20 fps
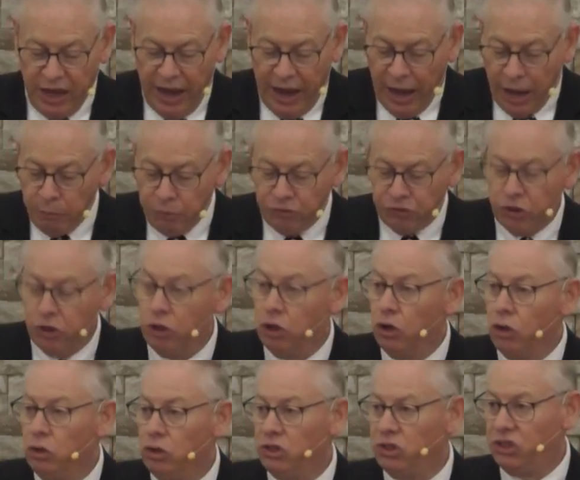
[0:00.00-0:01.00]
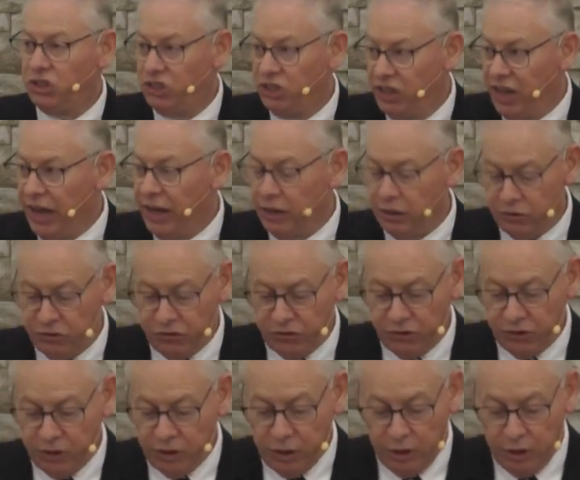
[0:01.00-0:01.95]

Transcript: absolute sense,